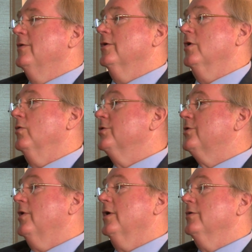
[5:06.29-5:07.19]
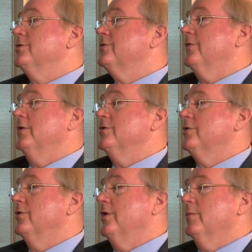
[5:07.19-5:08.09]
The Golden Triangle just finished
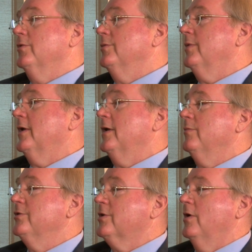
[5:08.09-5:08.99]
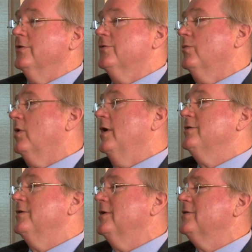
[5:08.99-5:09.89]
their neighborhood plan, which calls for more
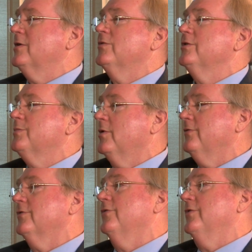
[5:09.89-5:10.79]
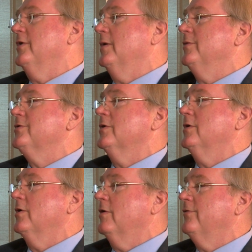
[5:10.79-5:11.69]
heights and density, which is perfect for them. It's a
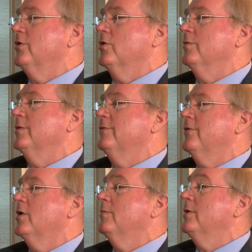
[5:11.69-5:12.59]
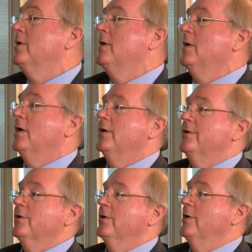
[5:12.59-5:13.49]
very urban environment. I
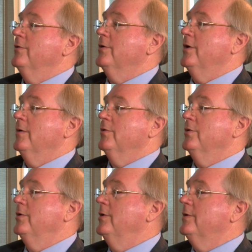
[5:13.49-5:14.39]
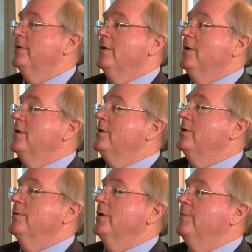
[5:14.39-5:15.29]
take another neighborhood,
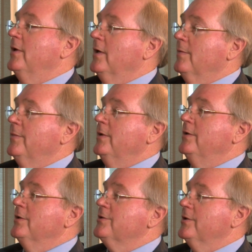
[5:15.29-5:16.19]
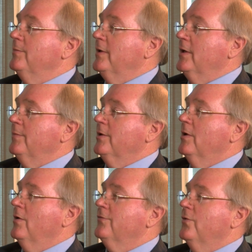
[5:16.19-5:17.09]
it may not be, density may not be
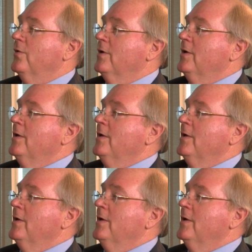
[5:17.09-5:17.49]
called for.